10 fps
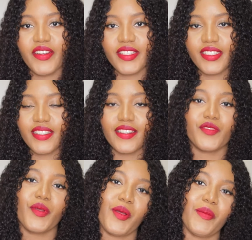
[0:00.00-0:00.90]

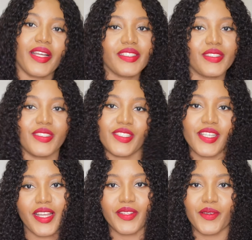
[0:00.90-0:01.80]
Gracelians, welcome back to the
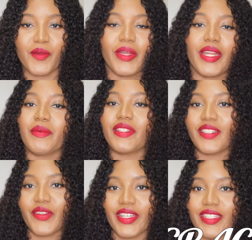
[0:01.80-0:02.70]
channel. My name is
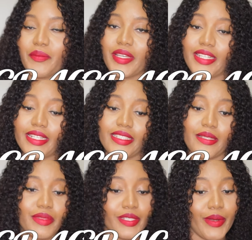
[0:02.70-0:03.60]
Grace and my channel's
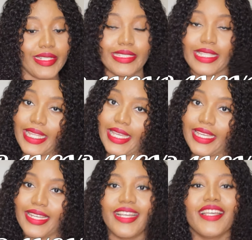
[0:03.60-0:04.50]
name is
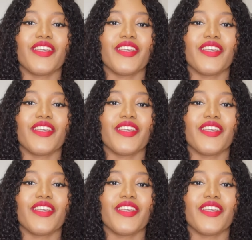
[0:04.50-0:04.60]
Graycylyn.